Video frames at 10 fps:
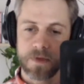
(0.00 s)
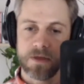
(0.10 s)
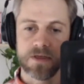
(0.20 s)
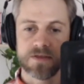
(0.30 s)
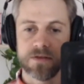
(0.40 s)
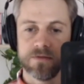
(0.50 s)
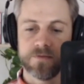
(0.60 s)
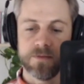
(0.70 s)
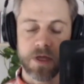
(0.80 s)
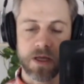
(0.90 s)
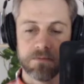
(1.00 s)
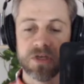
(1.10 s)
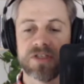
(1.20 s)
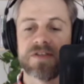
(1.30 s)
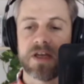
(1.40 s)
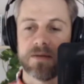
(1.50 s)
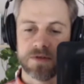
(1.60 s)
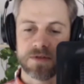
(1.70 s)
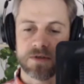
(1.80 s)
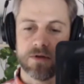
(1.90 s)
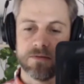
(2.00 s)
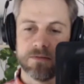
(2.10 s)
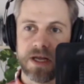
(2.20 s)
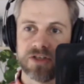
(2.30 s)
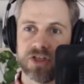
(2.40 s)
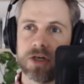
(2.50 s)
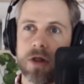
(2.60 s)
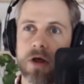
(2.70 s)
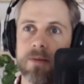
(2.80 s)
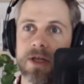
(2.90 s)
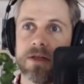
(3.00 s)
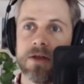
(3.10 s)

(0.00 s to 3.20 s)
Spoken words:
sort of mission statements on managing climate.